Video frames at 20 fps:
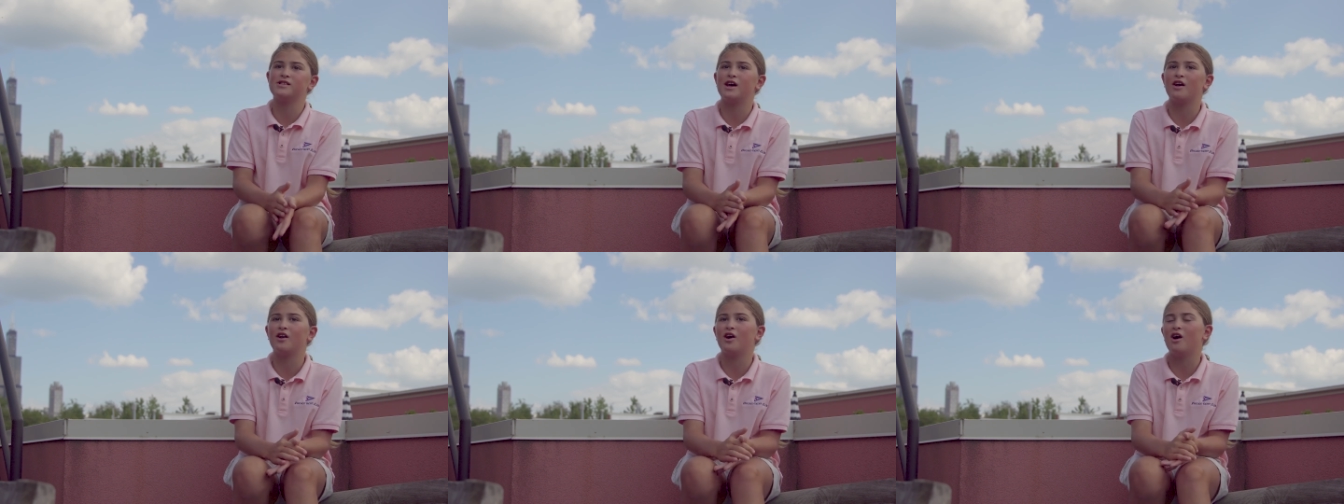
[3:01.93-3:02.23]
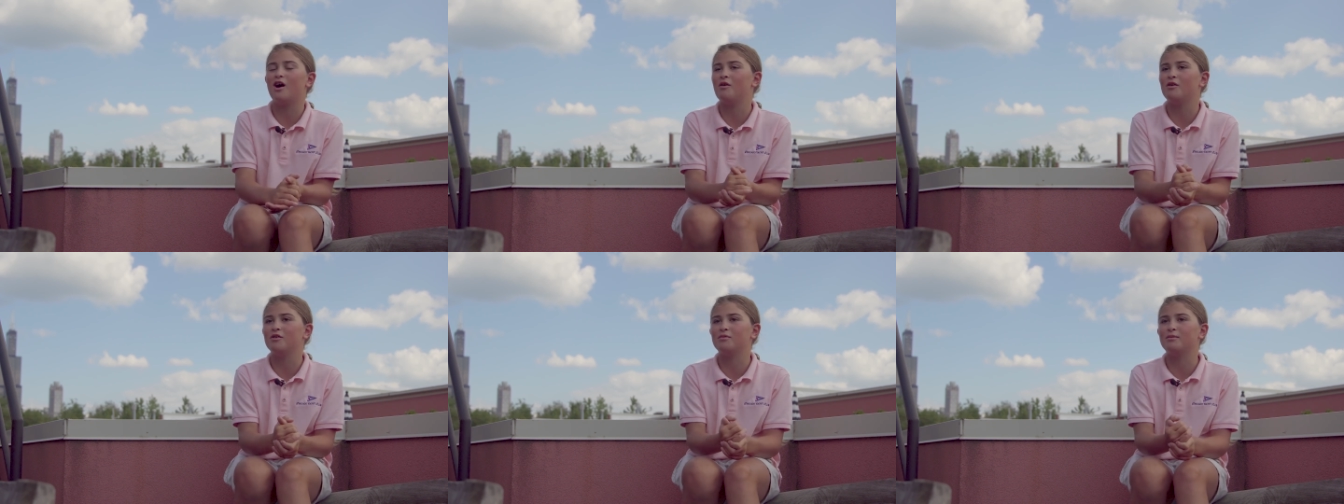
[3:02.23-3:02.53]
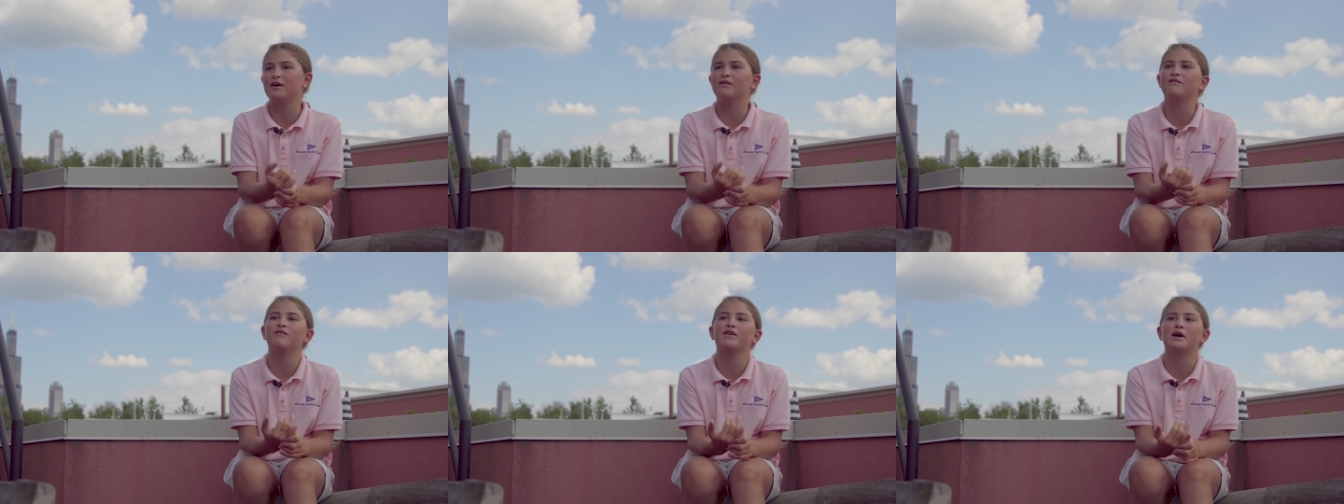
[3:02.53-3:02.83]
that all
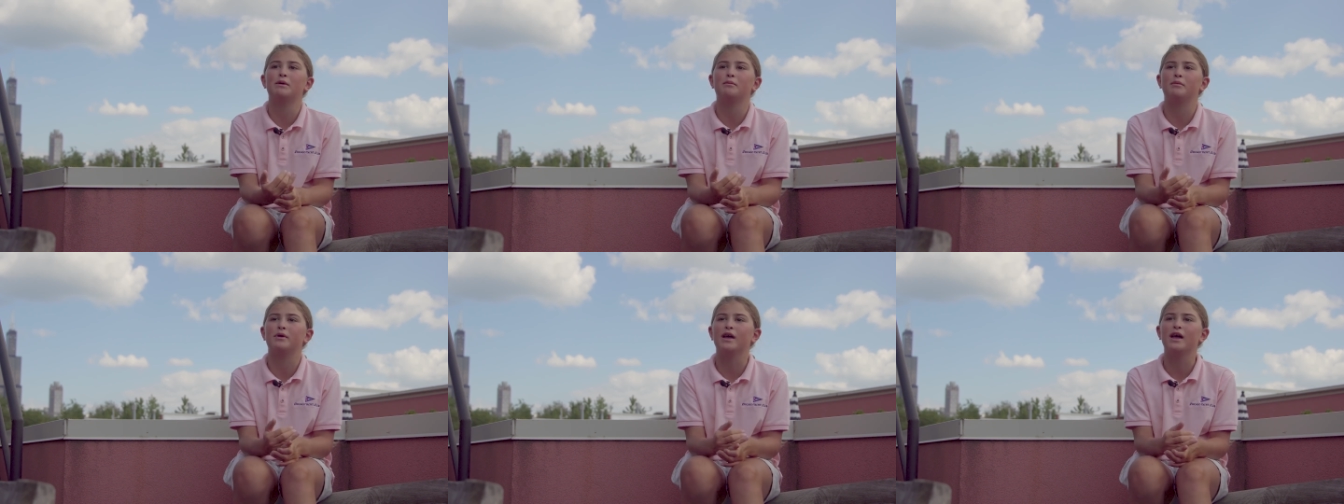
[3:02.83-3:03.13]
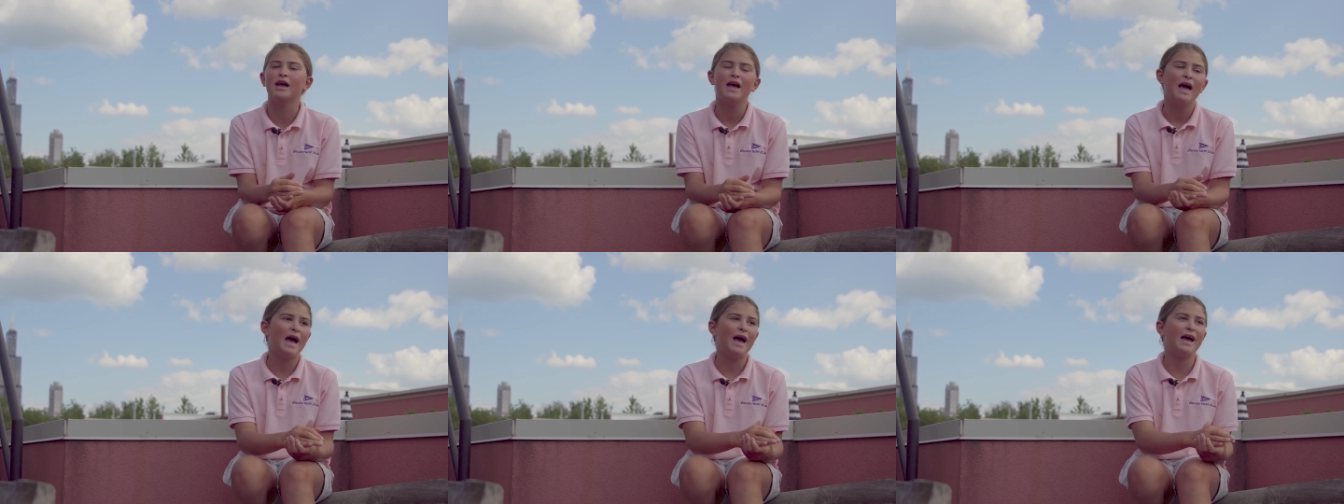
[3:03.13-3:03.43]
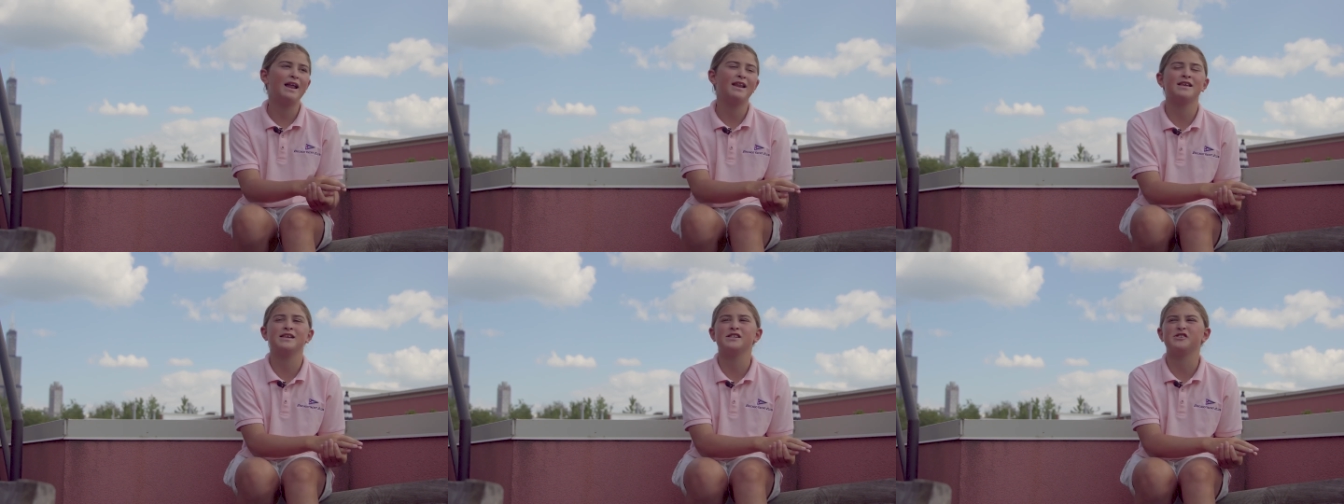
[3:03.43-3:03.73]
with my family
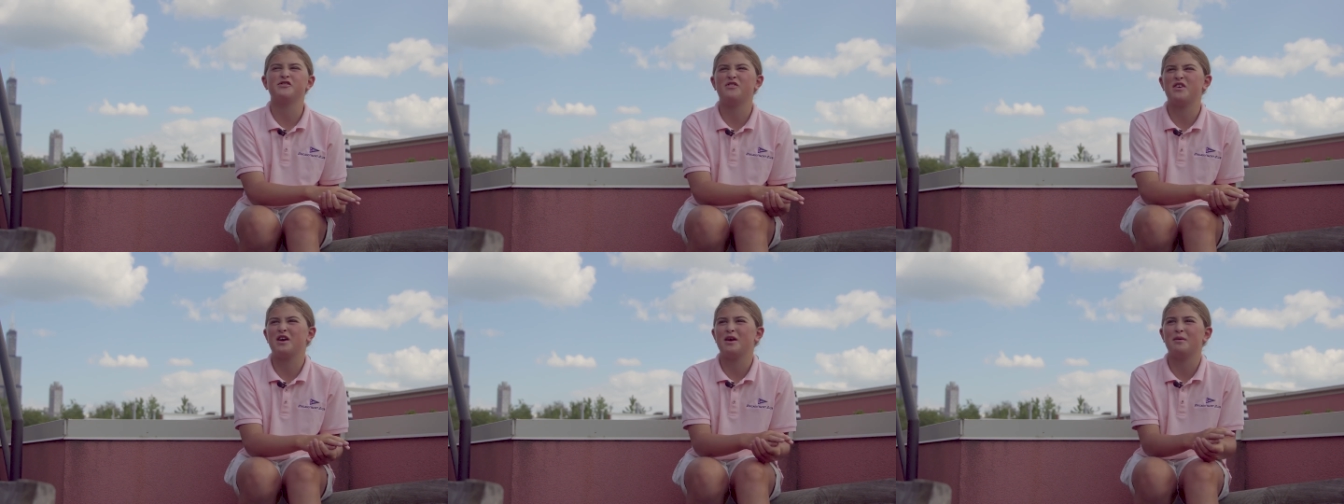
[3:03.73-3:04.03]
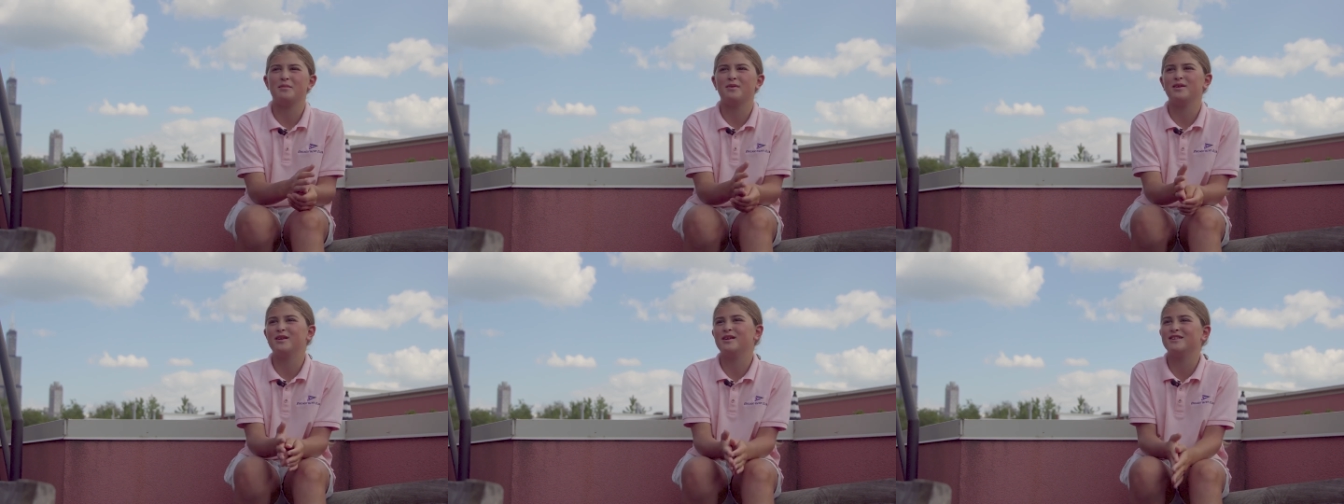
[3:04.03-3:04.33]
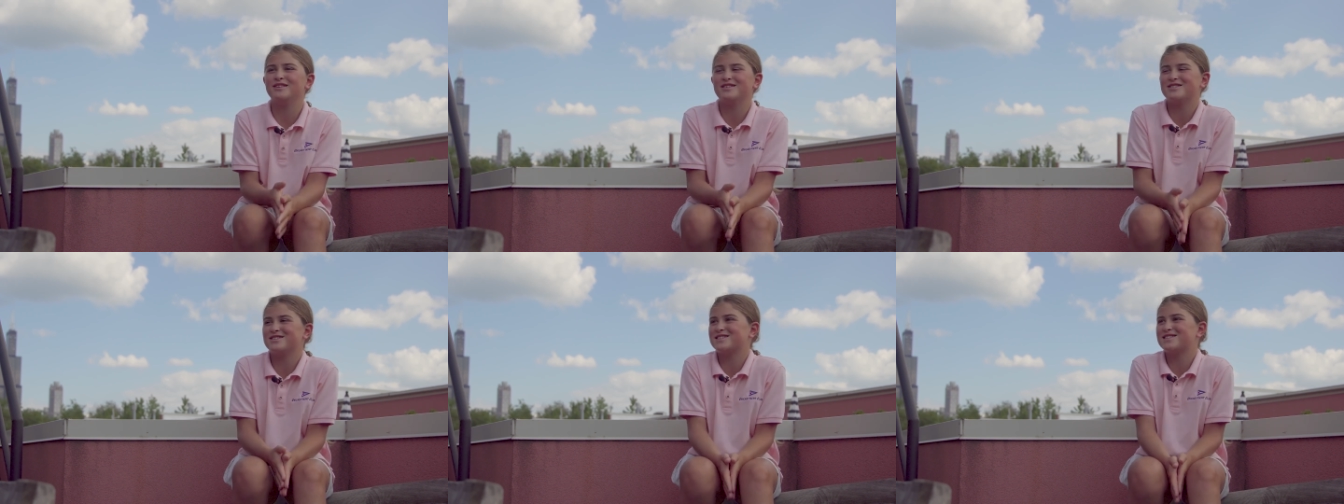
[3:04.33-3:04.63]
and his family,
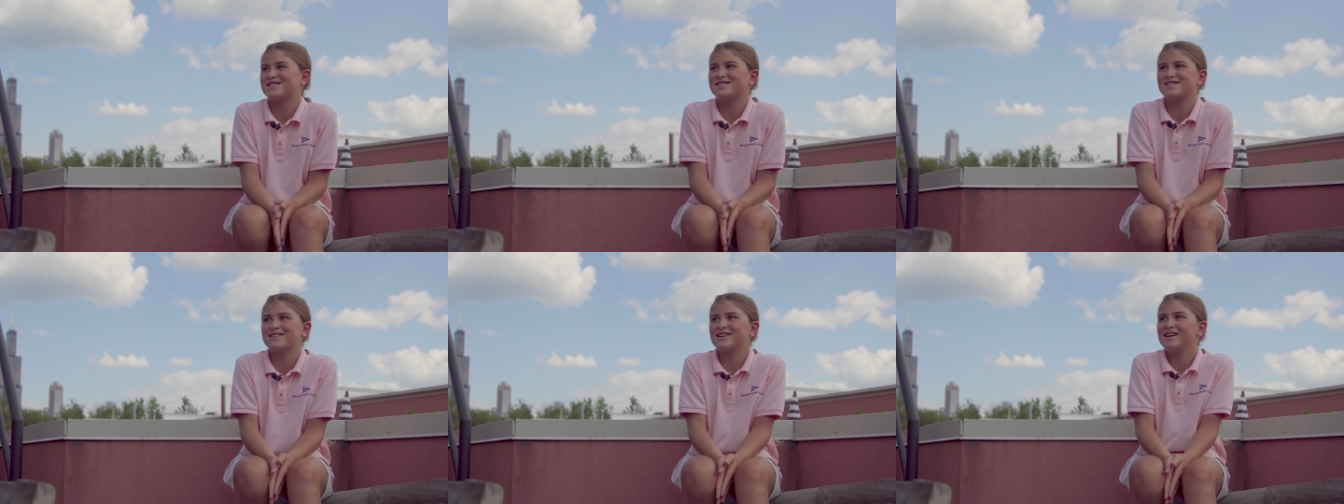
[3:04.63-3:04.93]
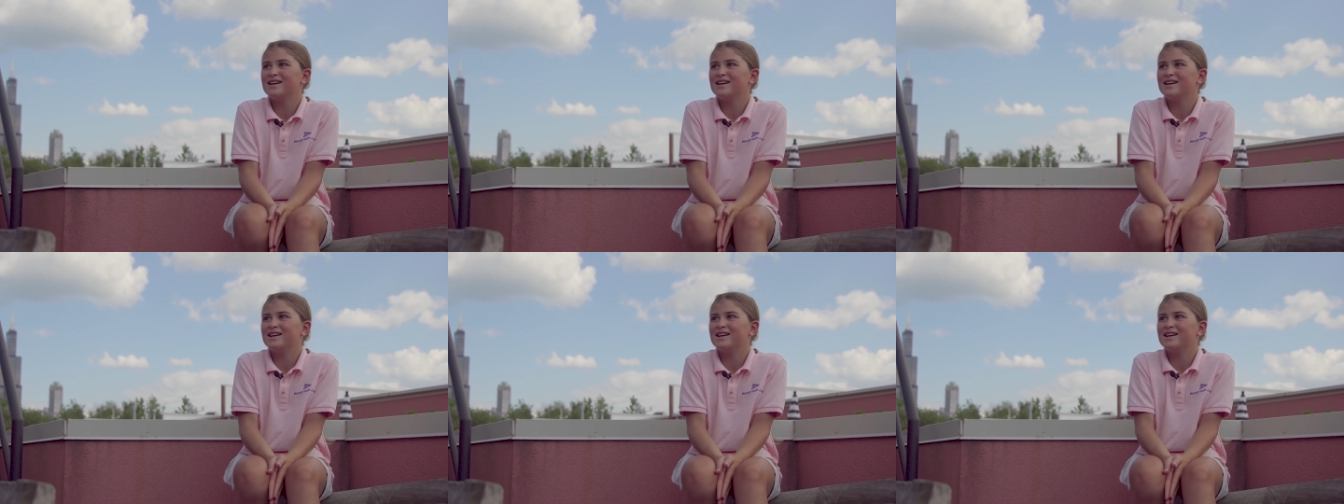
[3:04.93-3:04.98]
and just